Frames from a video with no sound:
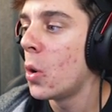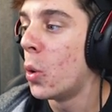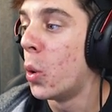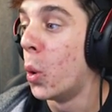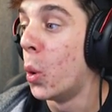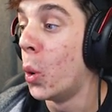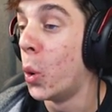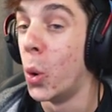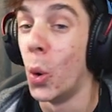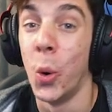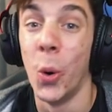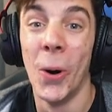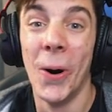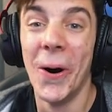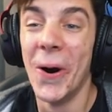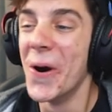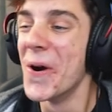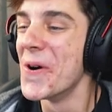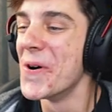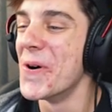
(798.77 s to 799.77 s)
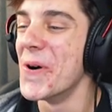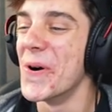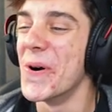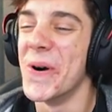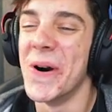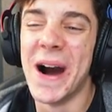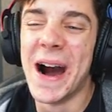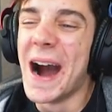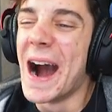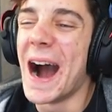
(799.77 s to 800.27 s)
Ooh,
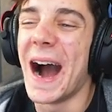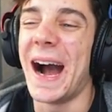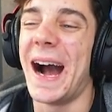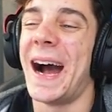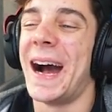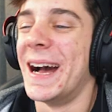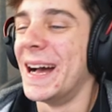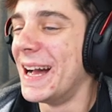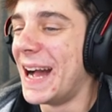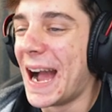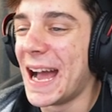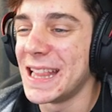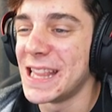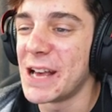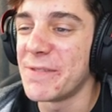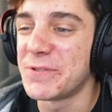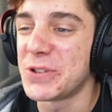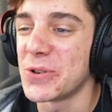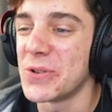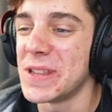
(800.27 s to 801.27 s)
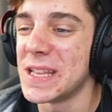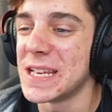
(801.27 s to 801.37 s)
ooh. Ah, I love doing